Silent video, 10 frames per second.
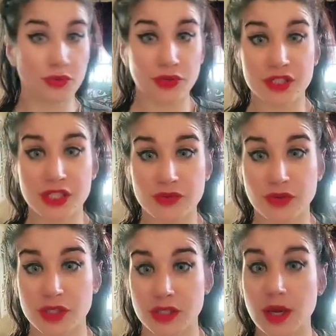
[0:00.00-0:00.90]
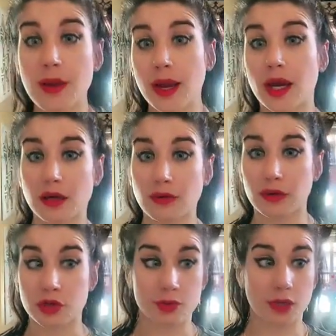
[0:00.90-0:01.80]
First things first.
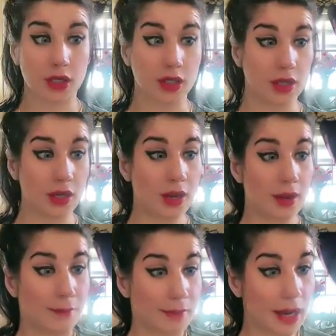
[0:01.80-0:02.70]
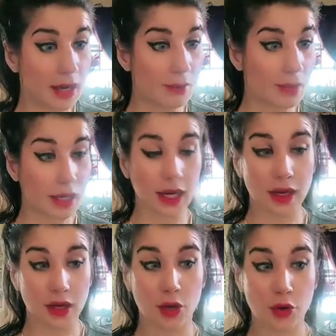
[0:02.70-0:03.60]
Antifungal spray. How to make
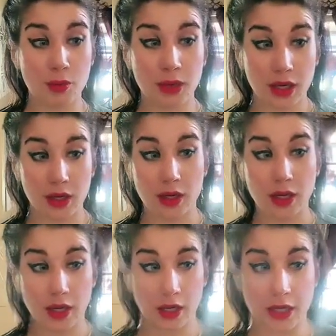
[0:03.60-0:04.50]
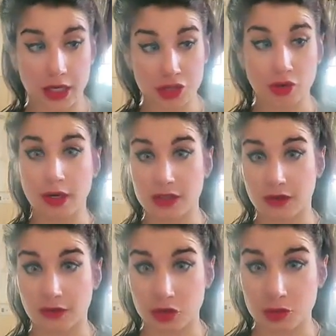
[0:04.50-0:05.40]
a homemade and natural
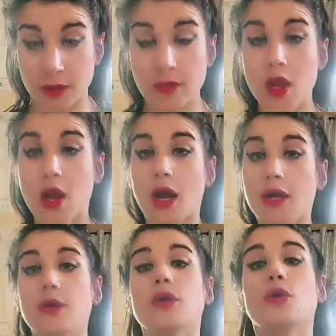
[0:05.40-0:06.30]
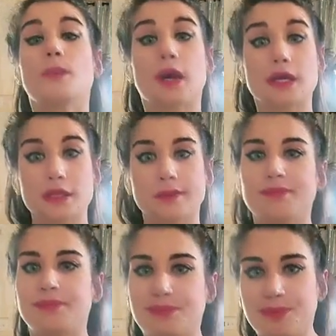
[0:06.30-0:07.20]
antifungal spray. I know I can go buy
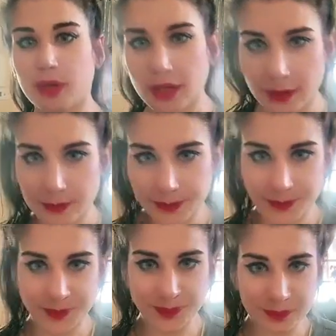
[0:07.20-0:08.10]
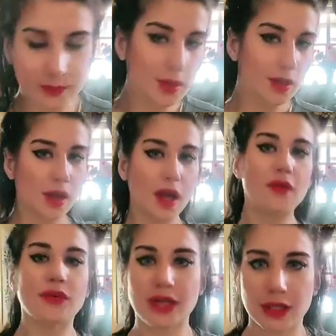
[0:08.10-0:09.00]
some, but
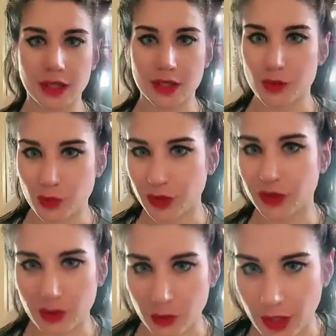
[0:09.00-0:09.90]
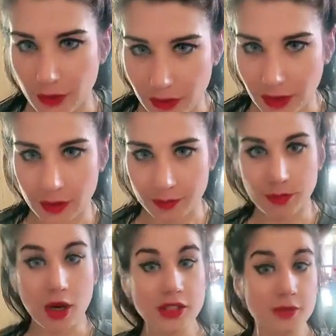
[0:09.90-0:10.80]
everyday things. What do you think you have that
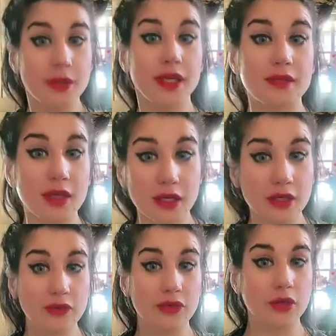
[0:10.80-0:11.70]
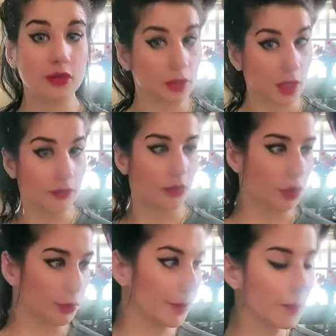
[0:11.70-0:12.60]
could possibly antifungal and not have to
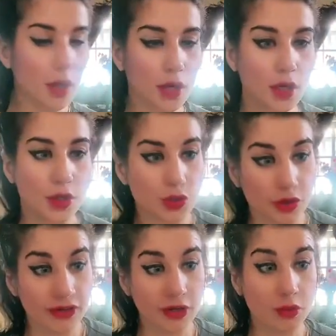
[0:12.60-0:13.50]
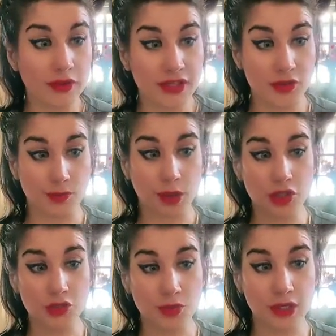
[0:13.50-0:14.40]
go anywhere? So I found one that has a
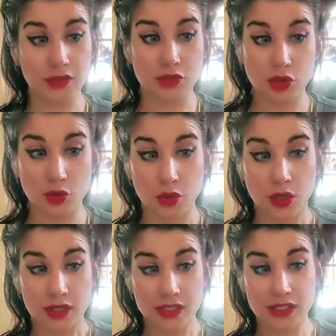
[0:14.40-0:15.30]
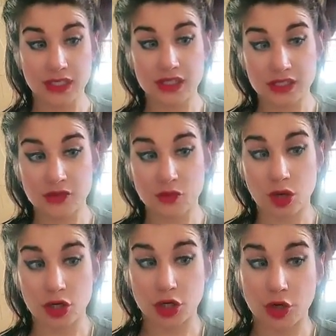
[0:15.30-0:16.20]
bottle spray. So 16 ounces of
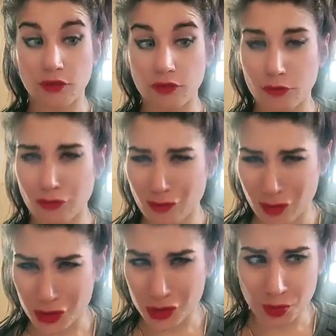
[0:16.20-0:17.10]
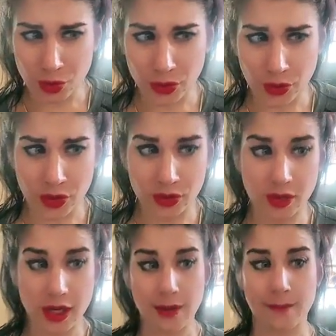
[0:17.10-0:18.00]
water, vegetable
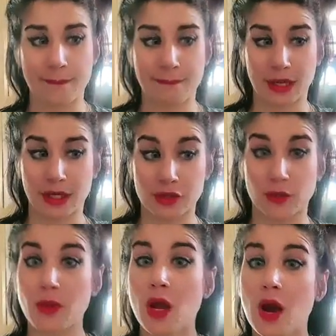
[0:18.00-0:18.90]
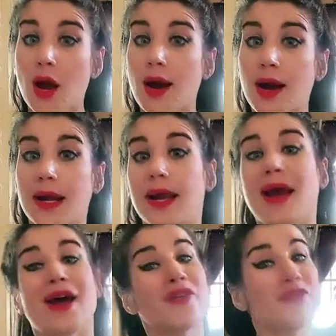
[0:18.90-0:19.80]
oil, and baking soda. I
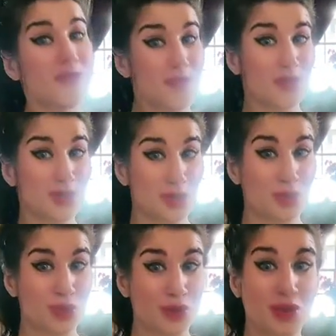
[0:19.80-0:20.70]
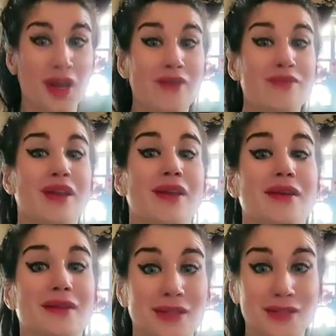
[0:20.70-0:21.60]
have vegetable oil.
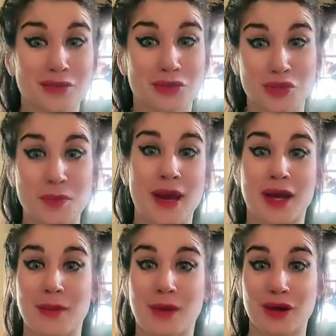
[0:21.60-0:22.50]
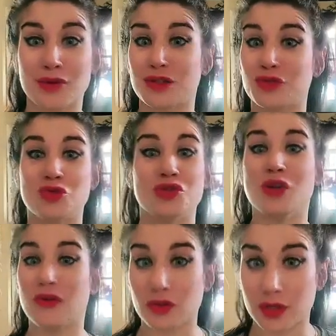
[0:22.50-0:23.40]
It's like a bag of bottles that you just
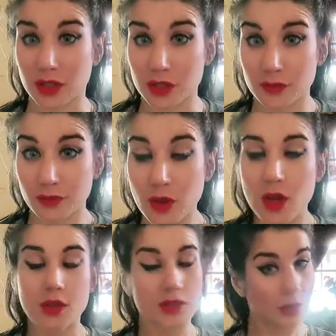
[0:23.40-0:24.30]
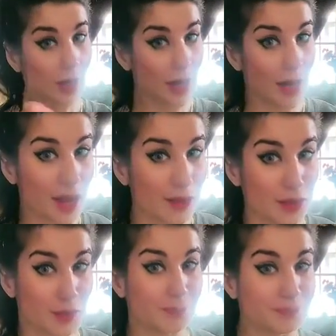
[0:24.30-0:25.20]
never touch. So I have
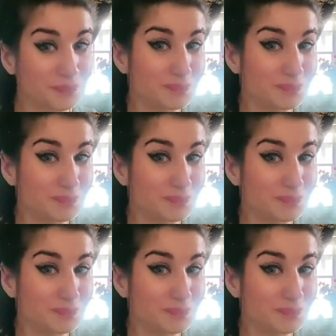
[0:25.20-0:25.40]
some.